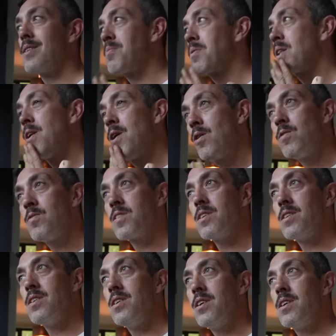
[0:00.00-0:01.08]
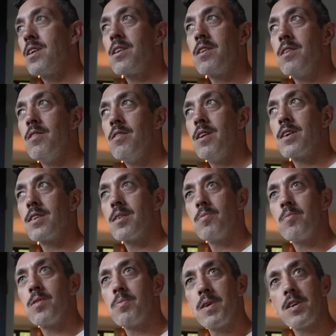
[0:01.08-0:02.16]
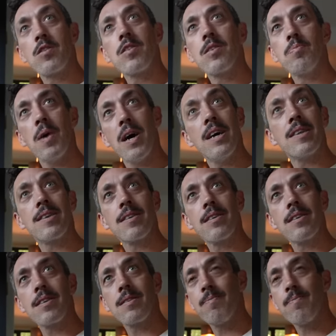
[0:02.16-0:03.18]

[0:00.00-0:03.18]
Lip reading: cloves in it and, you know, like some special spices.